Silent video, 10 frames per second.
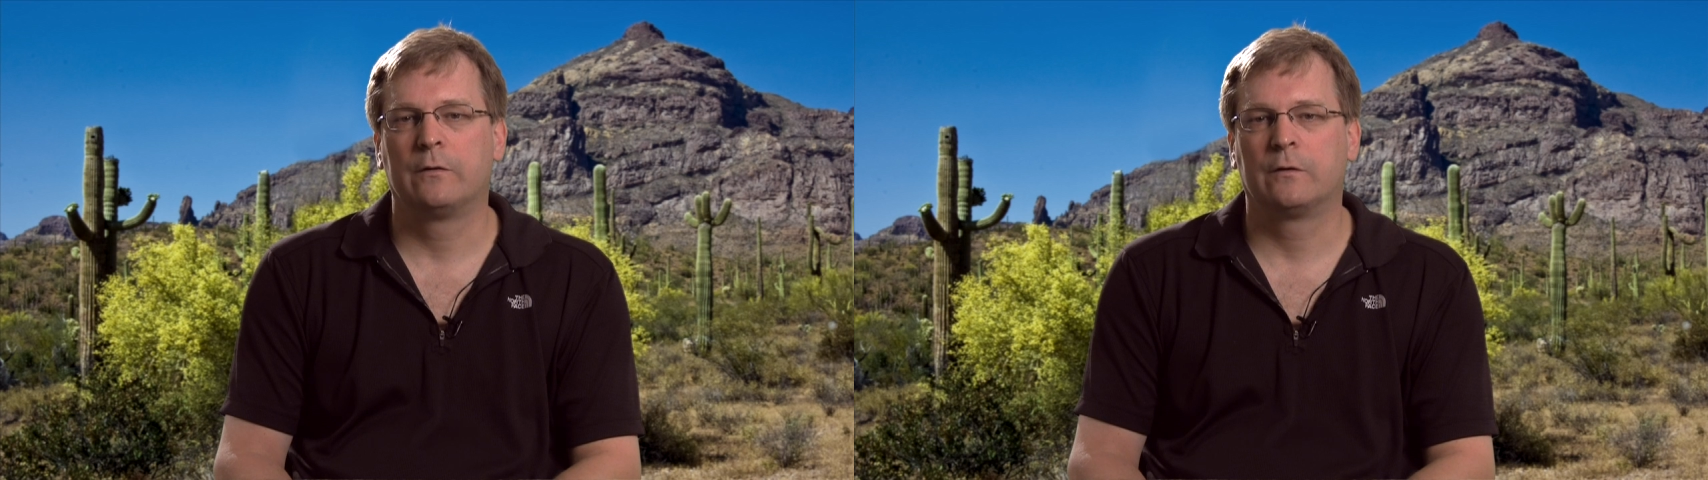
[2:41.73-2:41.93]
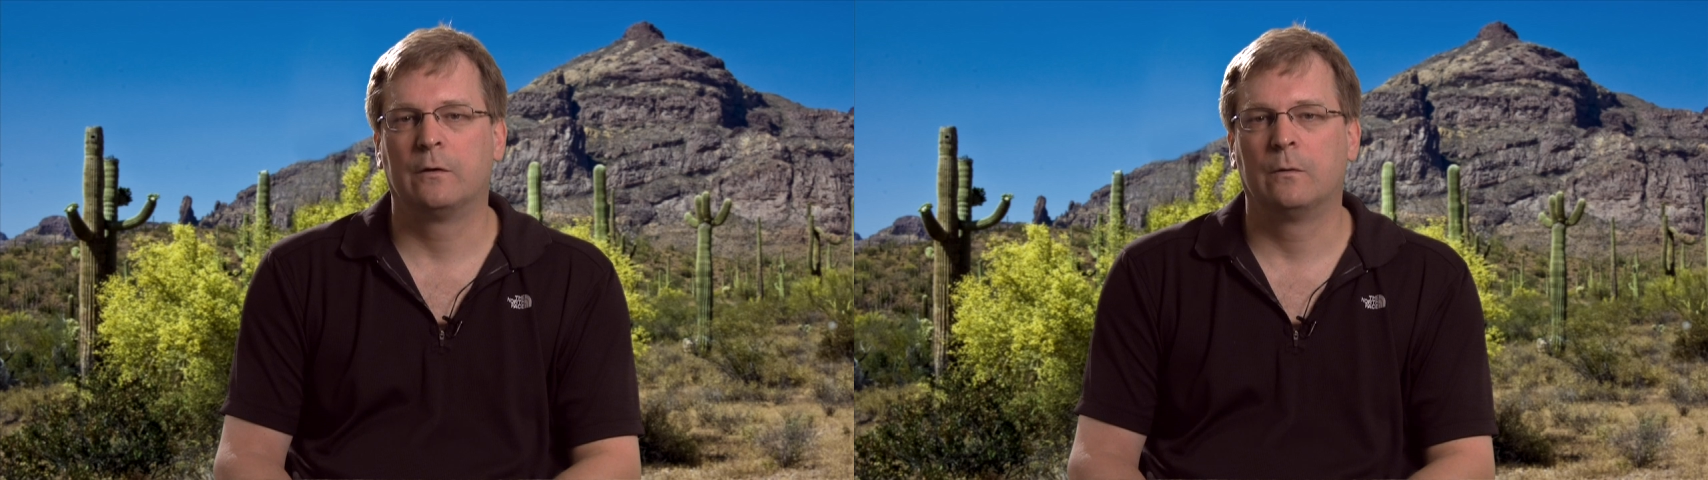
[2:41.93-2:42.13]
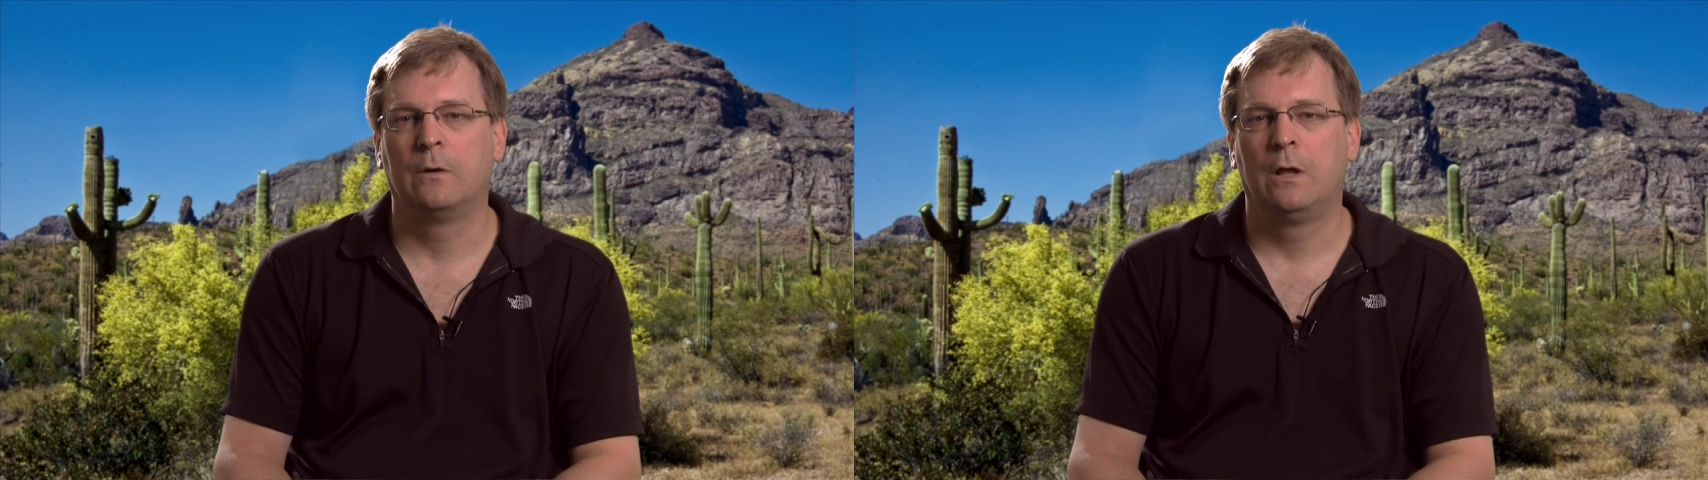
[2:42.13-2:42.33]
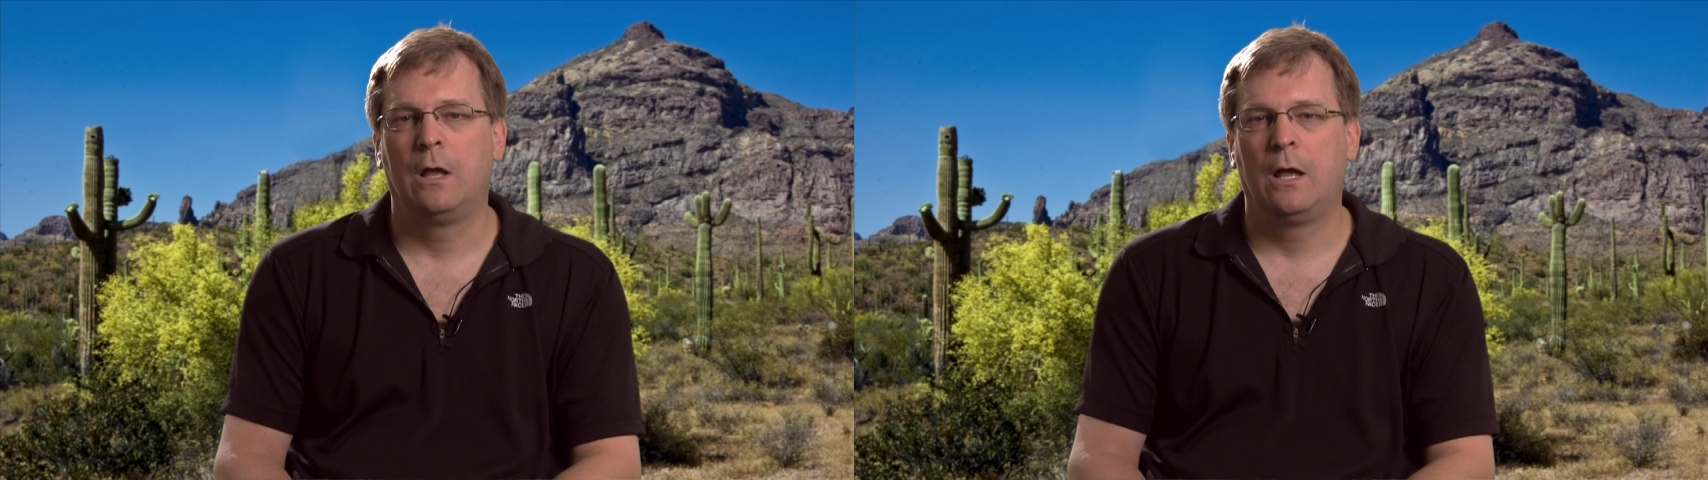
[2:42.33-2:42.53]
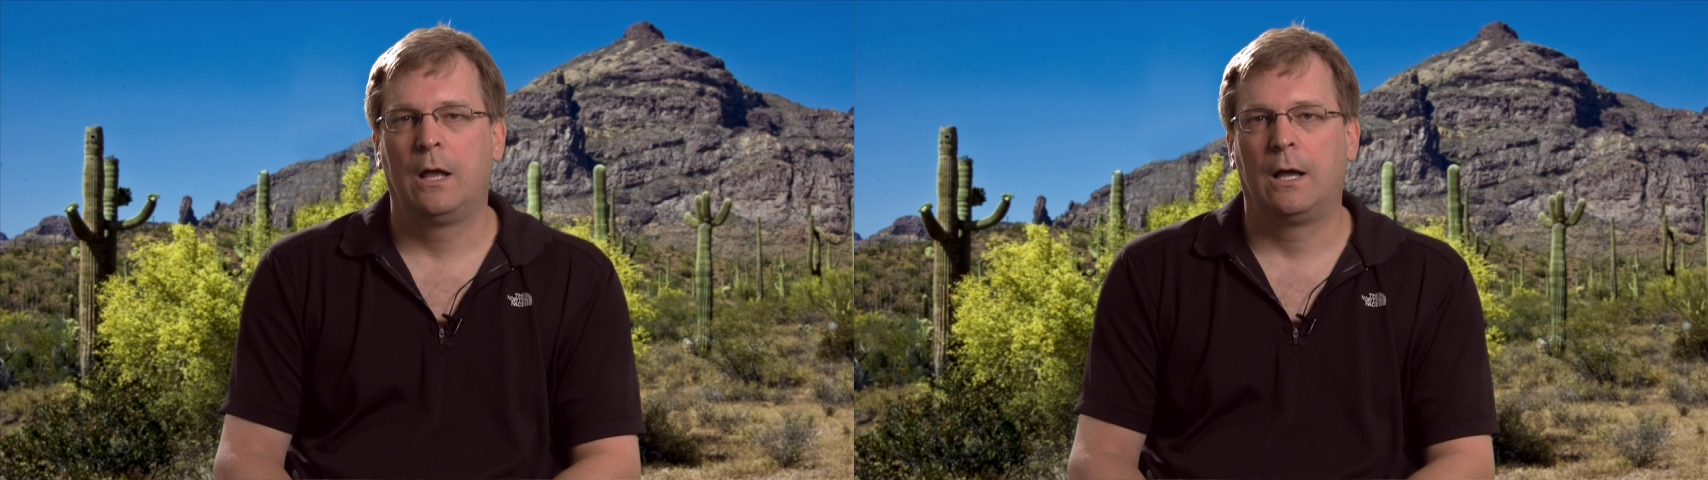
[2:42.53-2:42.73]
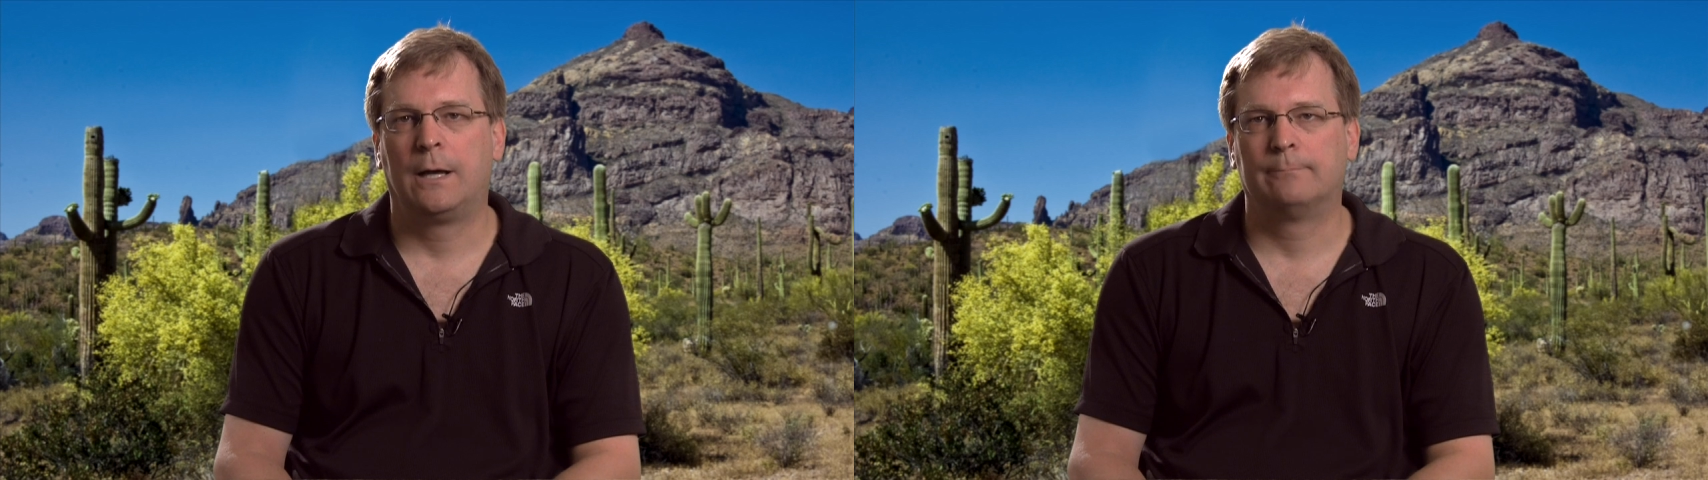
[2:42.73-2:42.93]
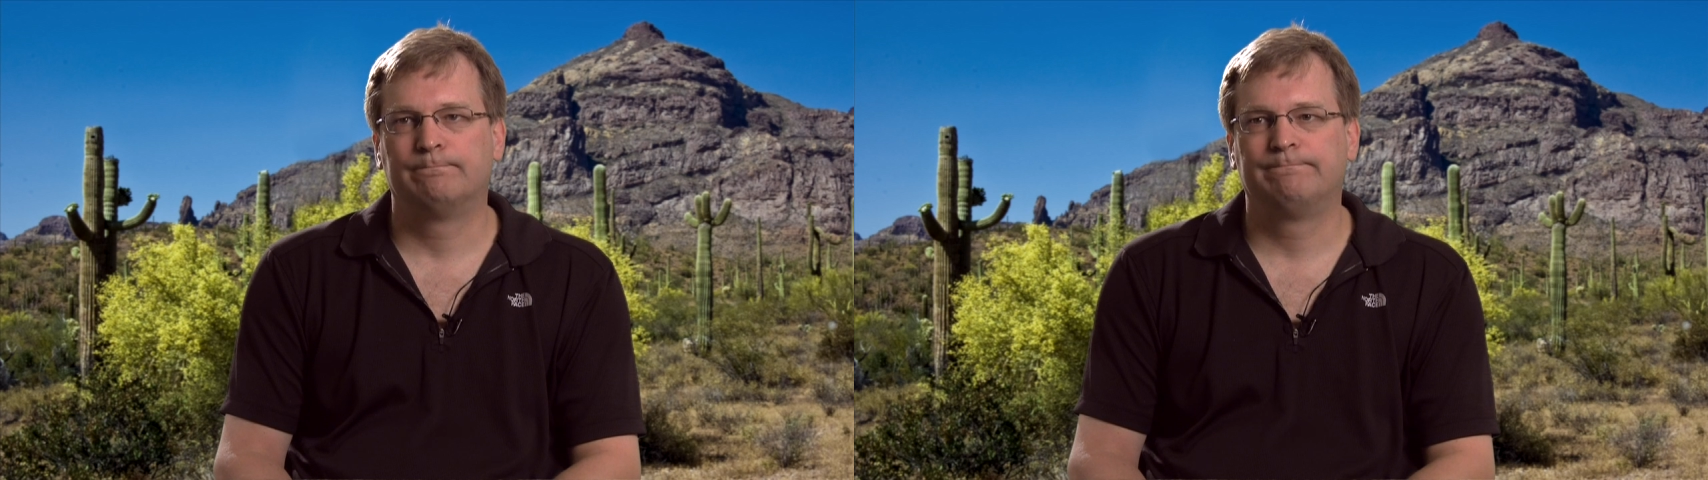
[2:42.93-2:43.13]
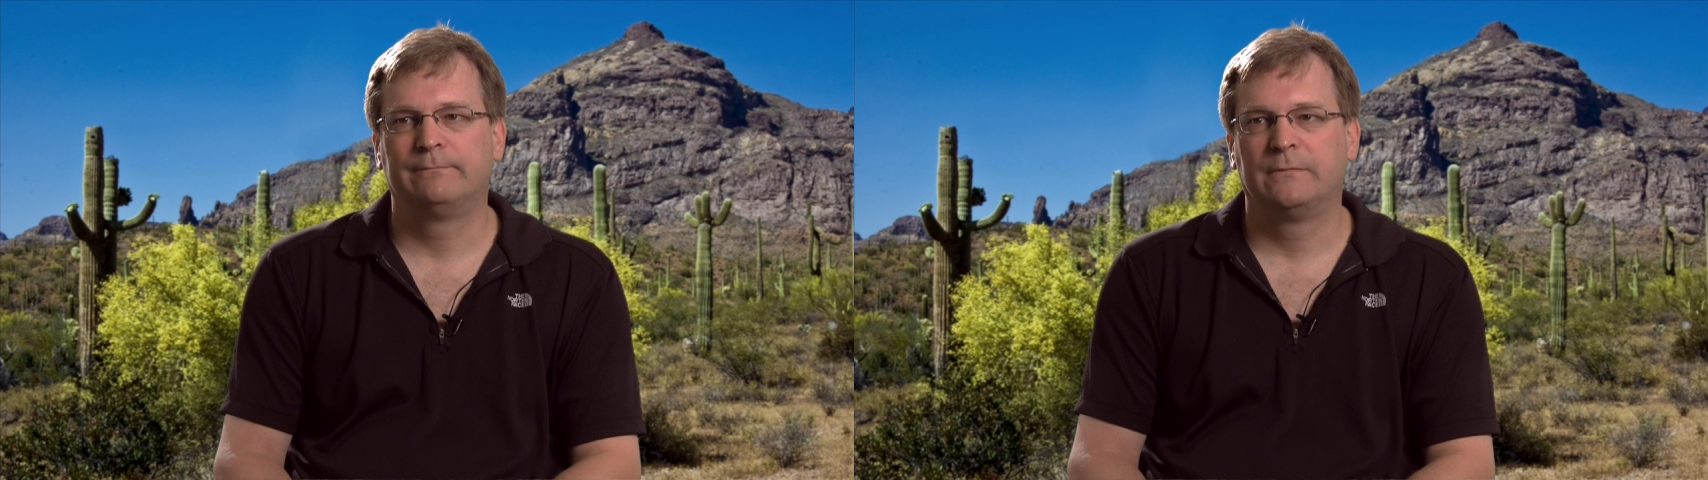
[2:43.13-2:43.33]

So um,